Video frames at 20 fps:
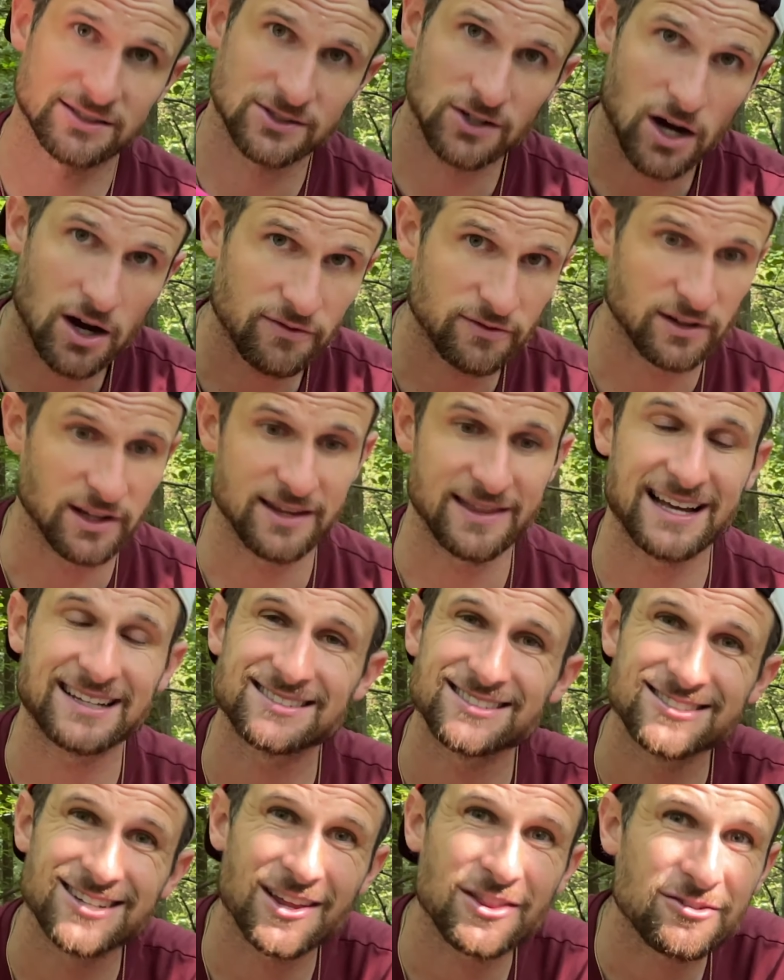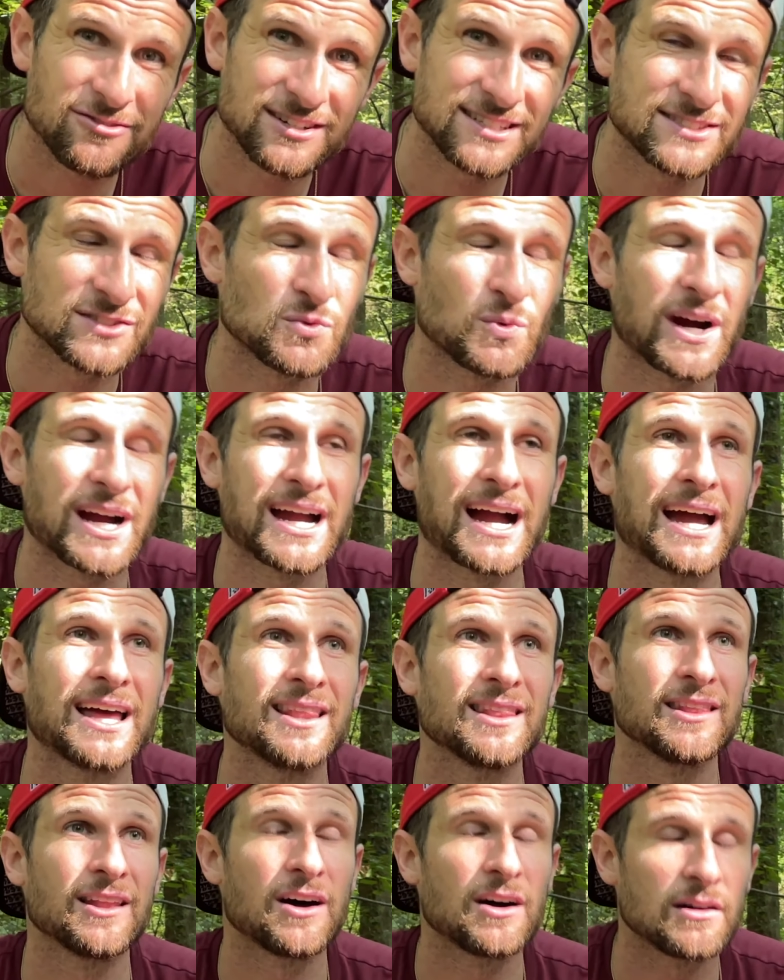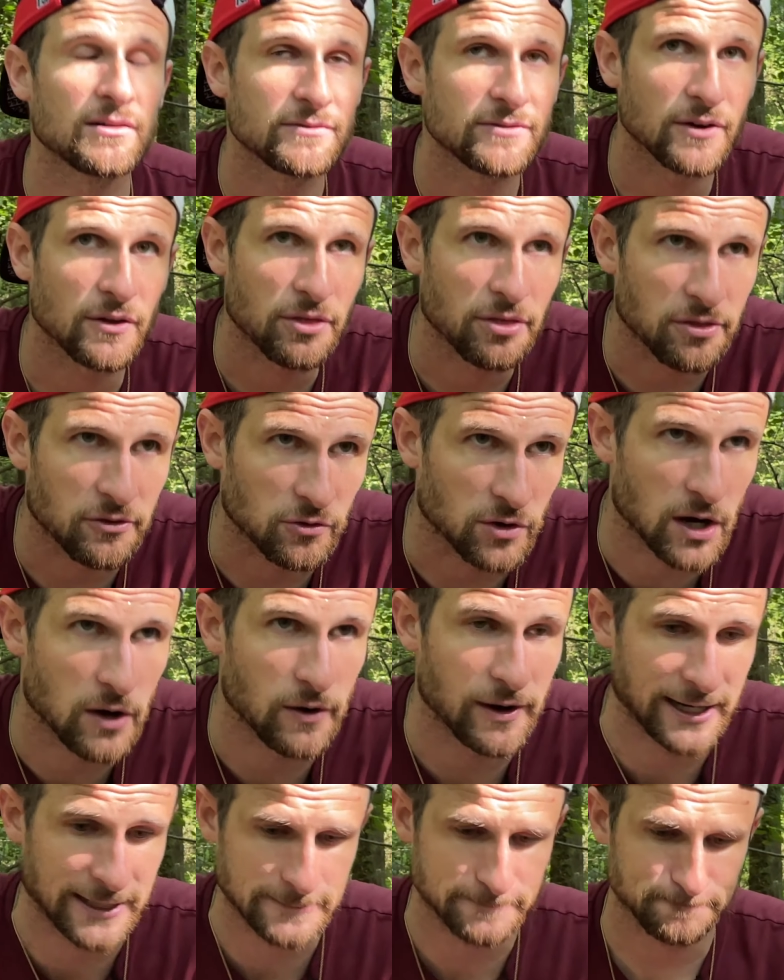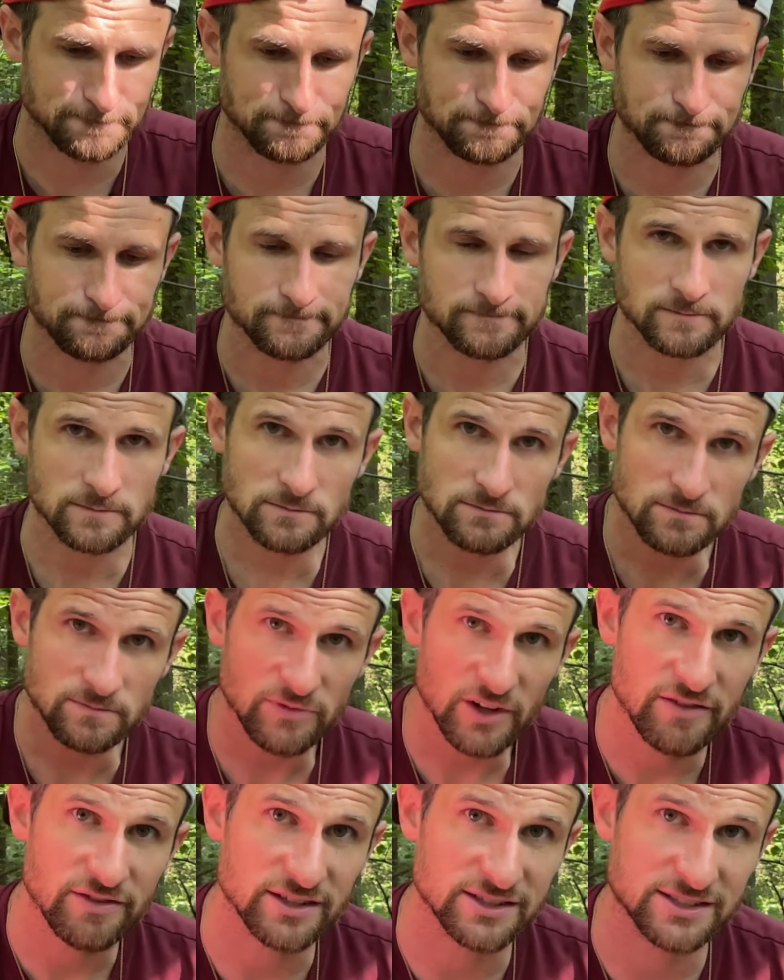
softly. That's another reason why I love throwing the